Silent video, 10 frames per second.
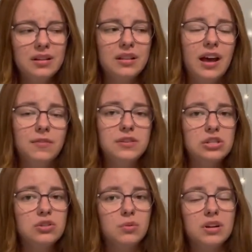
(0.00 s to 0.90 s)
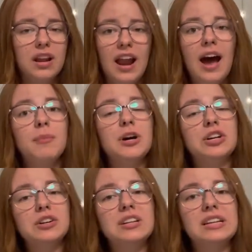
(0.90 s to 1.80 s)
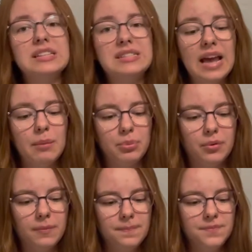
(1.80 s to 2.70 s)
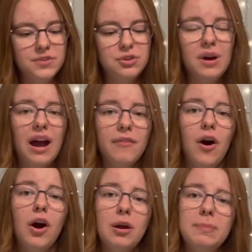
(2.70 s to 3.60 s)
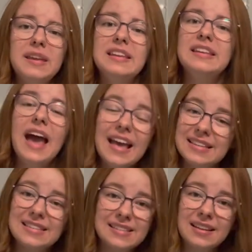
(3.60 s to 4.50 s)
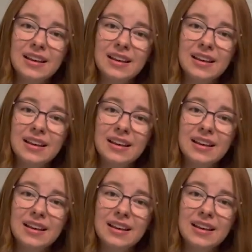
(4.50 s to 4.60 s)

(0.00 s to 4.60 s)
Life is short, and I'm a good example. Do you have a heartbeat? Yes?